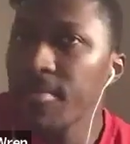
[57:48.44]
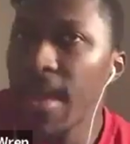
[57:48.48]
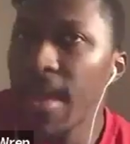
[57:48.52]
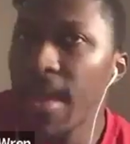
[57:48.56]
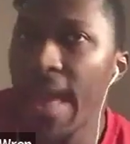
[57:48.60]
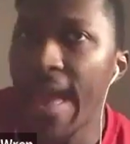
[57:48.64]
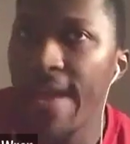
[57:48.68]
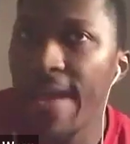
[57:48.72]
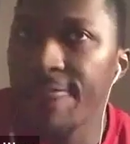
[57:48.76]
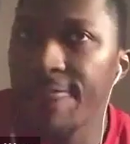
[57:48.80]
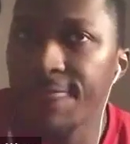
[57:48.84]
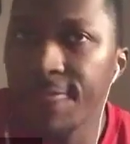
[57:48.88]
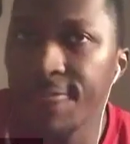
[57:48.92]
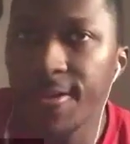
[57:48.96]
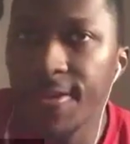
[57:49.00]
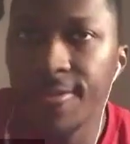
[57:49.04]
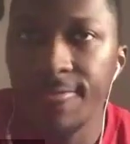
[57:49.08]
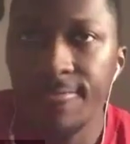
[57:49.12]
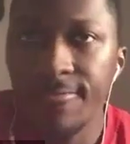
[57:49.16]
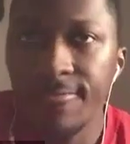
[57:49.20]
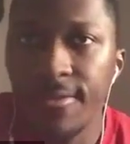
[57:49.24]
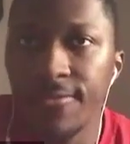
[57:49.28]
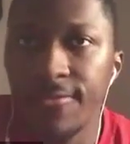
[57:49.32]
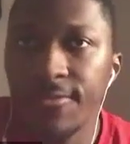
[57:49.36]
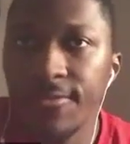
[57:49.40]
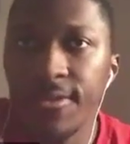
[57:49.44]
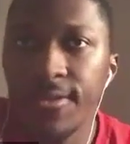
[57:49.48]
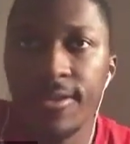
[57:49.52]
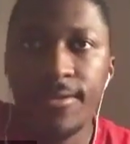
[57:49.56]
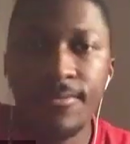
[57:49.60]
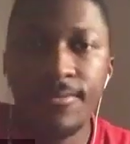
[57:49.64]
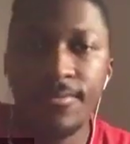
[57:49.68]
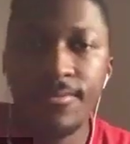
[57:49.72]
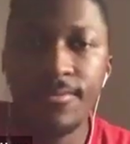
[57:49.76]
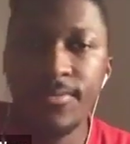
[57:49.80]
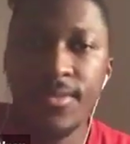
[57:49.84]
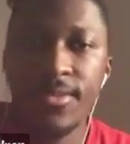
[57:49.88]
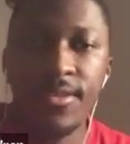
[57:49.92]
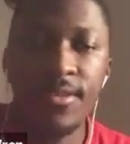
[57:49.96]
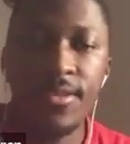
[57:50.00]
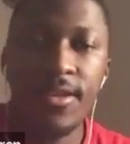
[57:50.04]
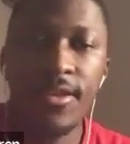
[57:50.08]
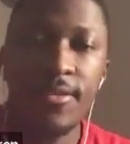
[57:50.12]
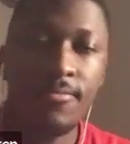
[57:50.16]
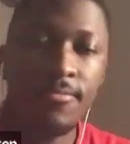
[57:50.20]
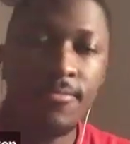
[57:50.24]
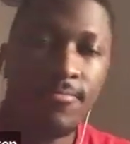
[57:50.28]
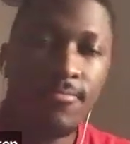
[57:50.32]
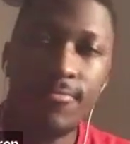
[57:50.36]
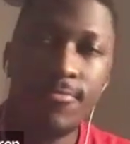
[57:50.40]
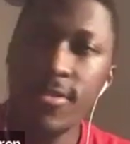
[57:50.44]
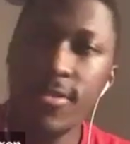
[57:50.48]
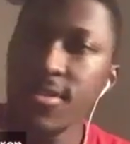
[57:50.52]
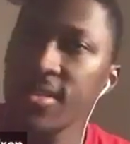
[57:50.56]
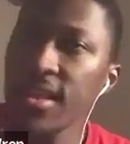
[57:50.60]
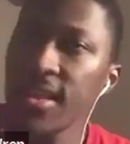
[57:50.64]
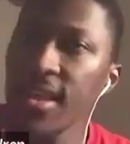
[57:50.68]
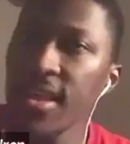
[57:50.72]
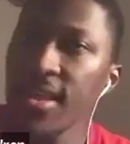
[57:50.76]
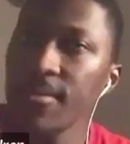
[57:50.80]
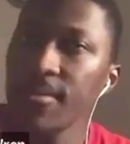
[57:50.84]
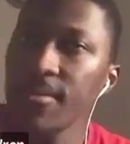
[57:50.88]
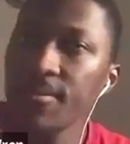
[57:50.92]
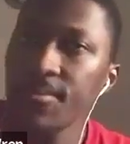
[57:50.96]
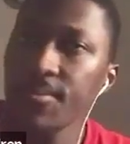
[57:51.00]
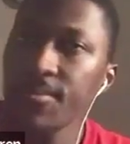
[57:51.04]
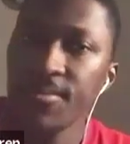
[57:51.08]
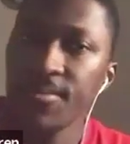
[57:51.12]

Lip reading: have fun with what they